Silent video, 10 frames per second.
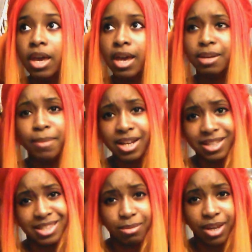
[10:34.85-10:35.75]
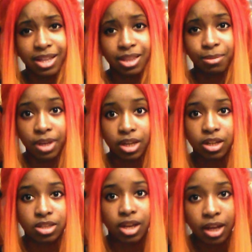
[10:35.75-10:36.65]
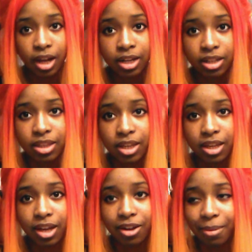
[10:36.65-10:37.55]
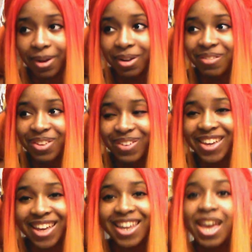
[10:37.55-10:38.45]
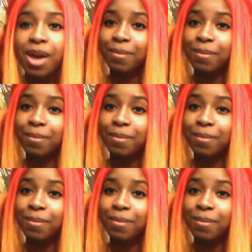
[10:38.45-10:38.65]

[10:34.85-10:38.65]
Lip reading: And it might not seem like it in the beginning because I didn't think he cared about him in the beginning.